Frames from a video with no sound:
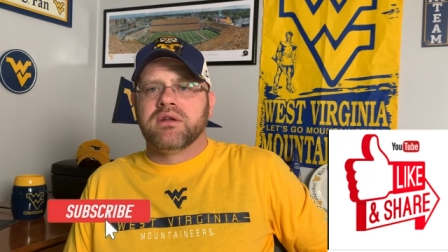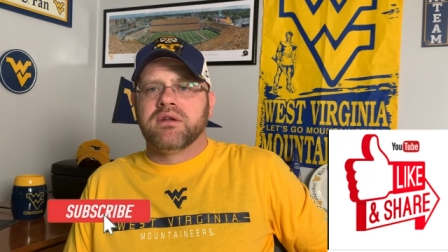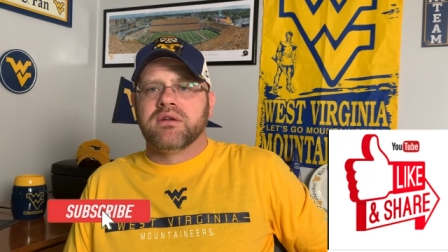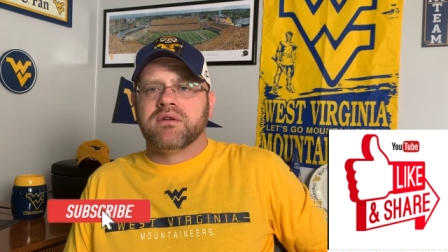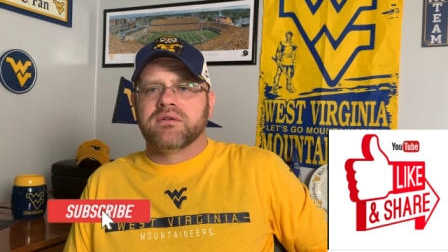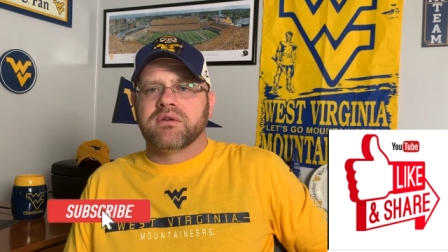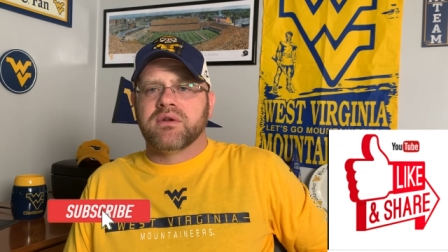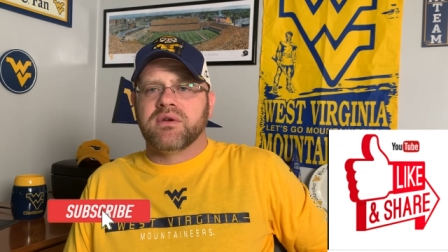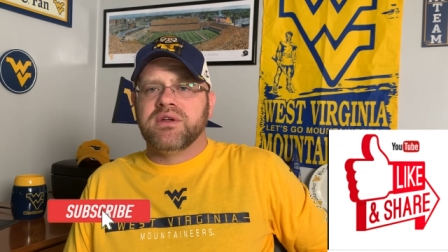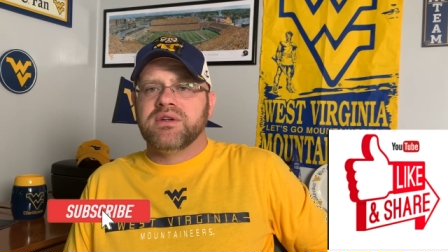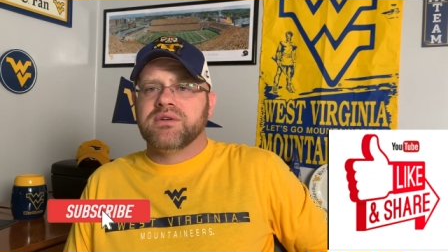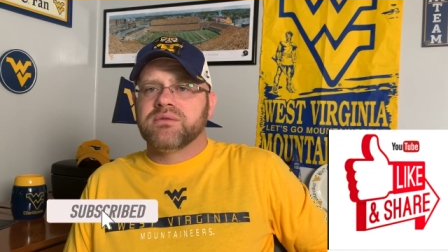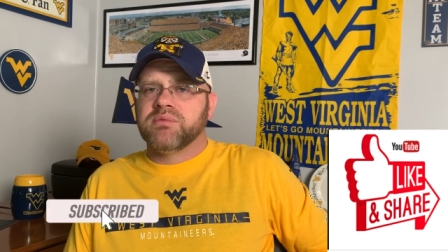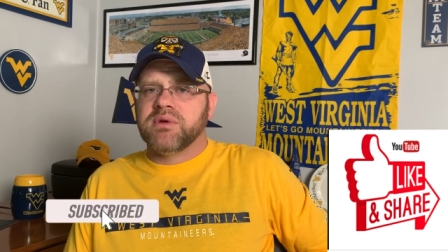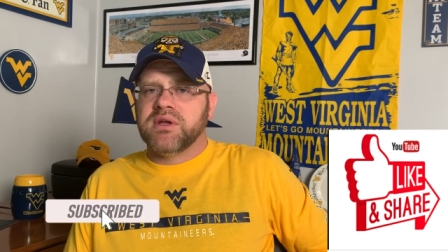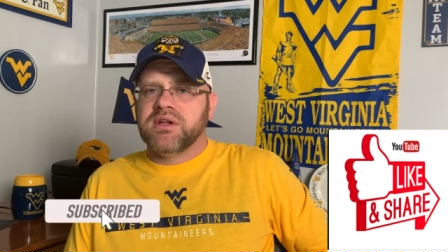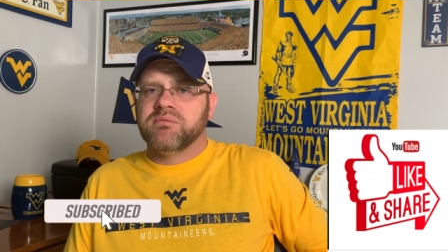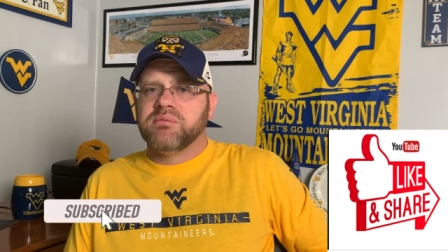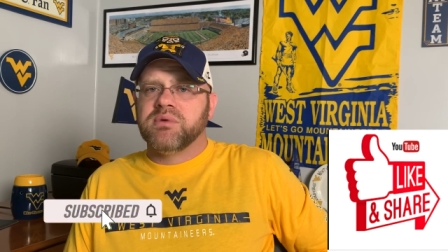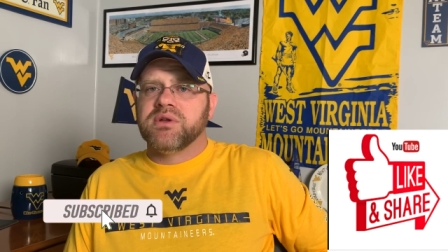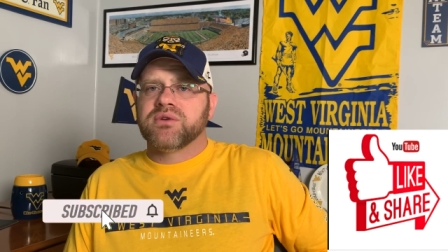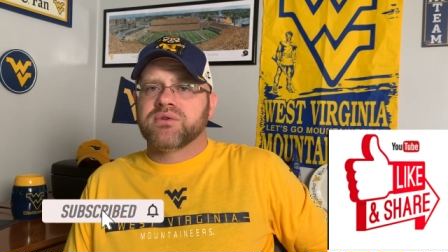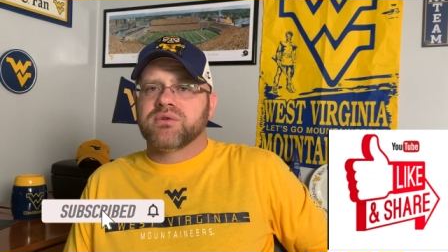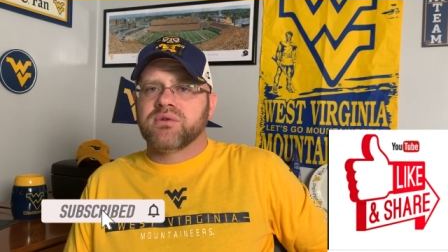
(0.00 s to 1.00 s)
So he's he's
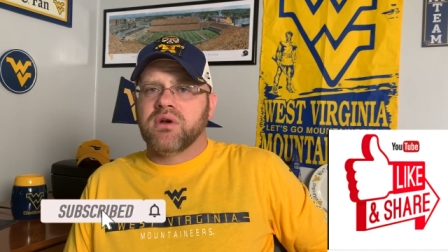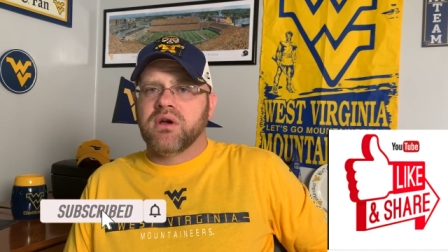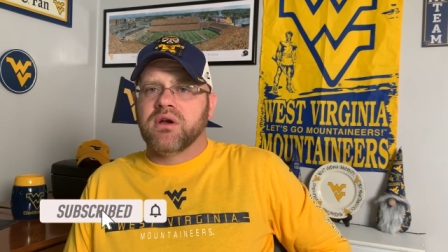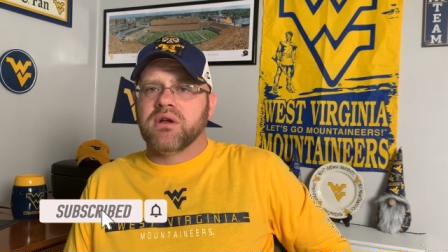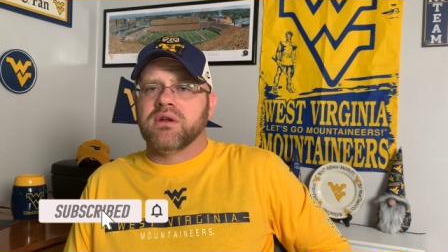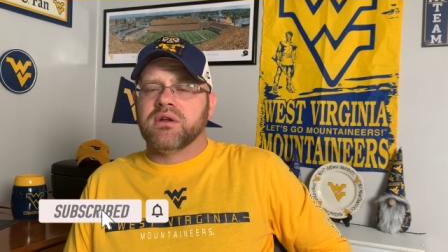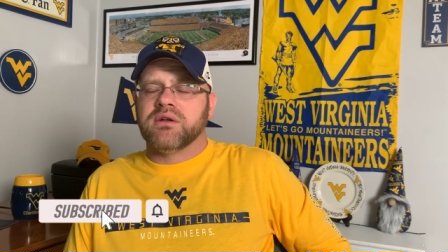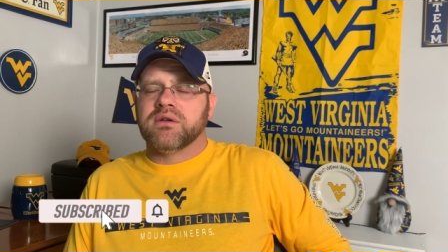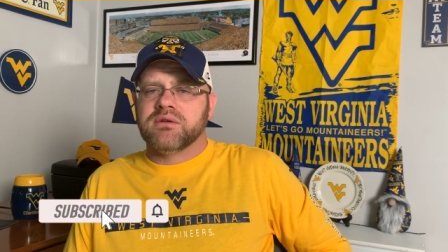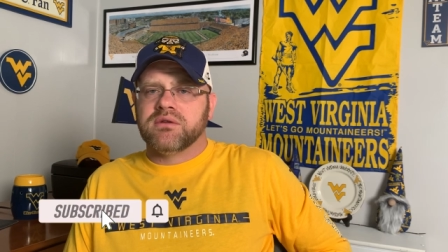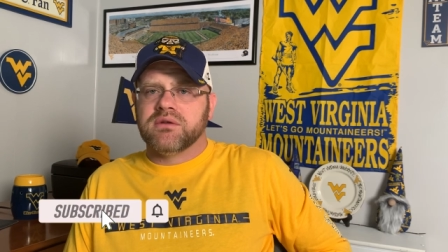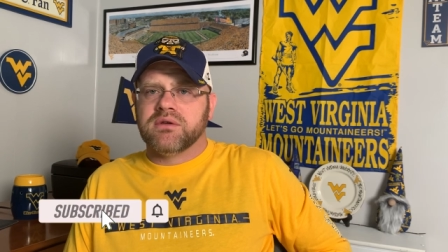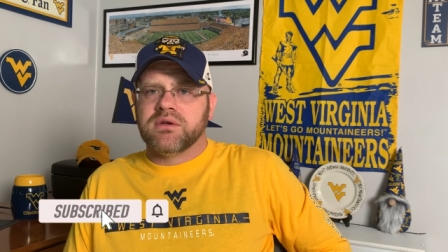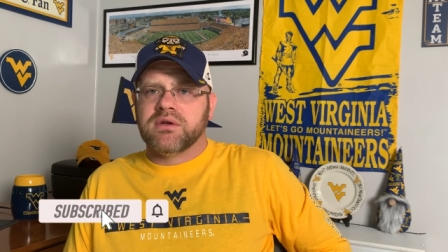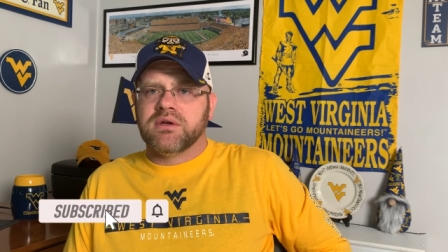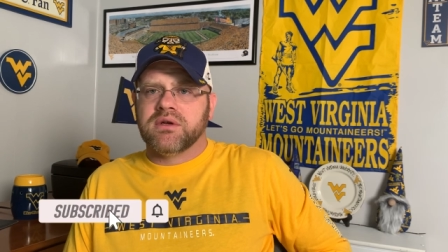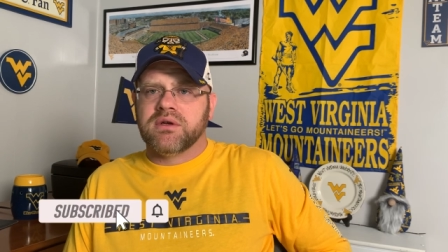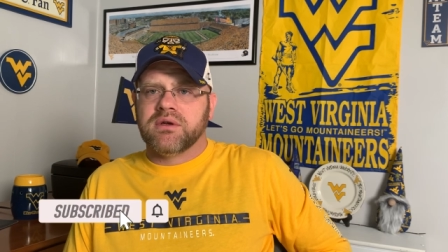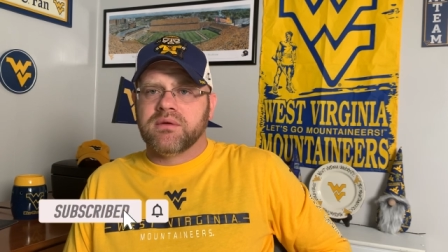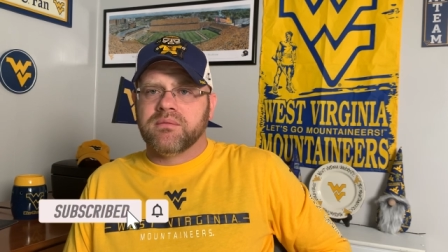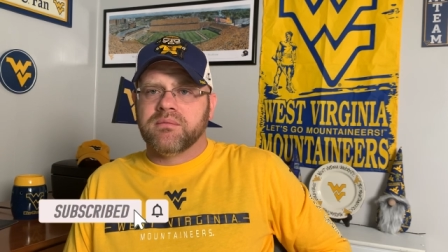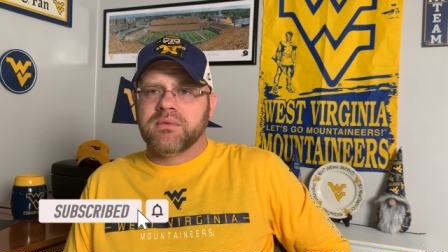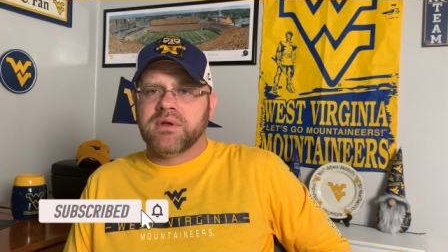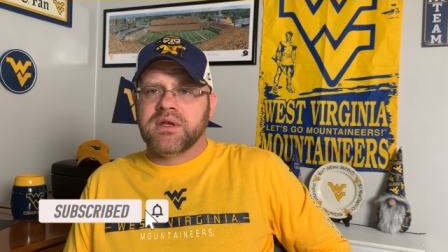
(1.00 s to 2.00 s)
been struggling,
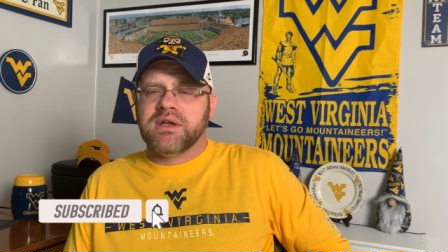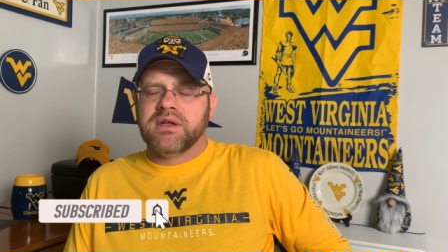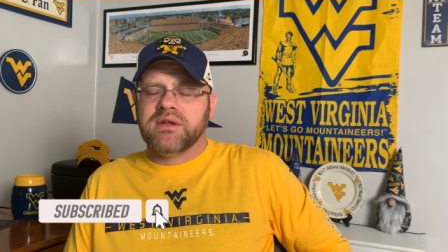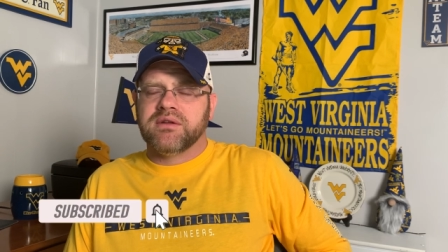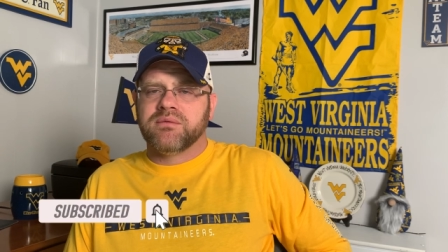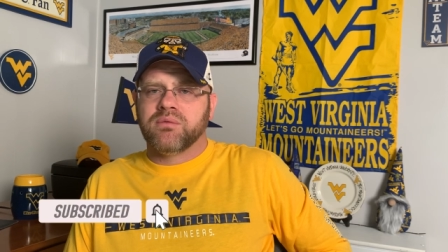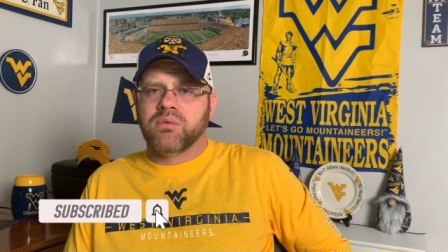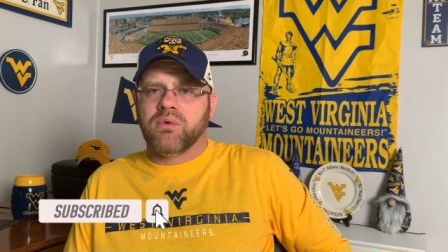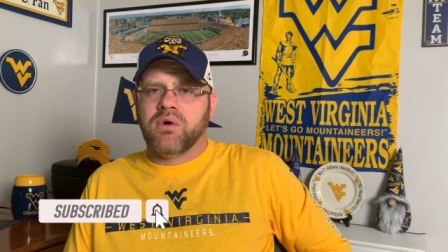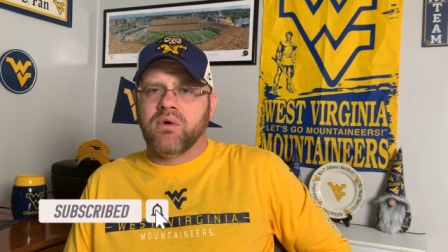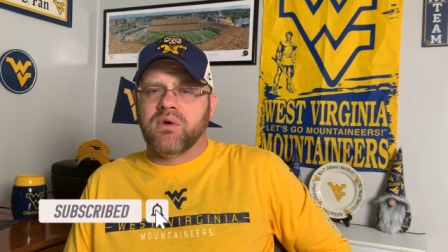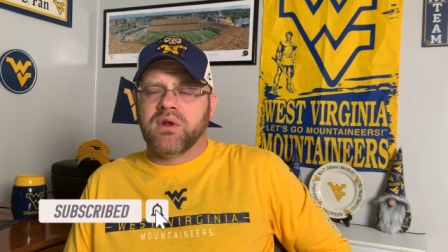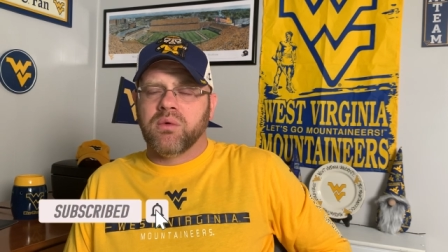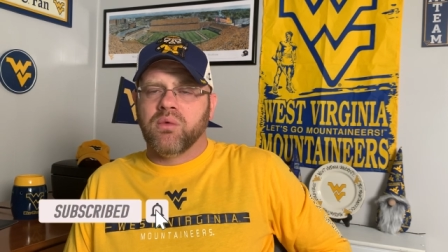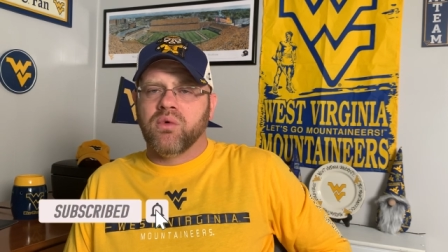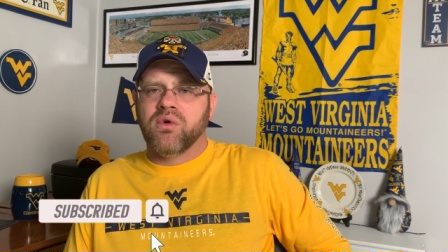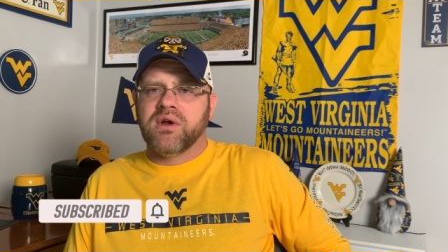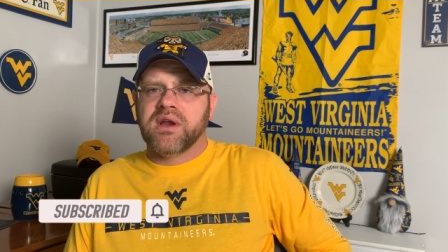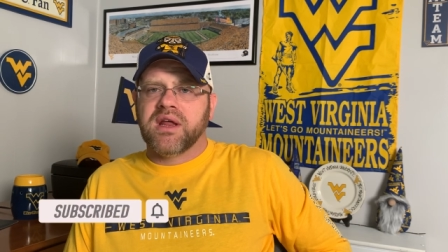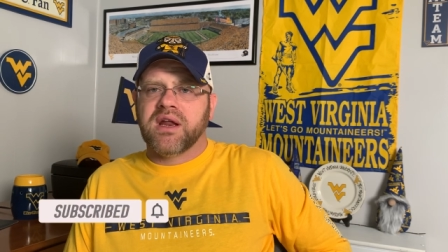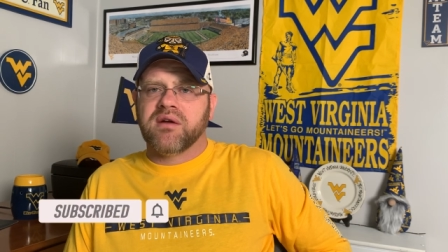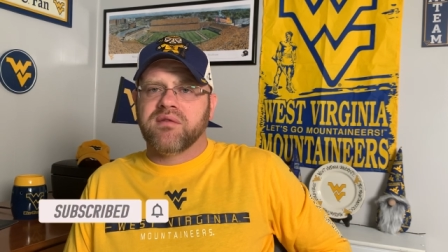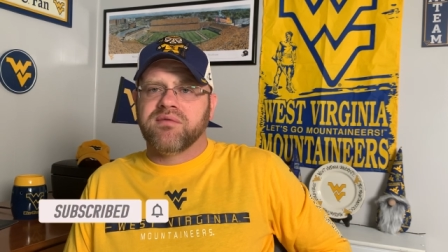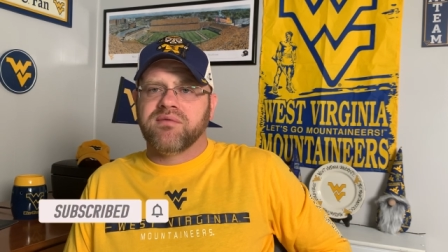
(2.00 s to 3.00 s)
and he's only one out of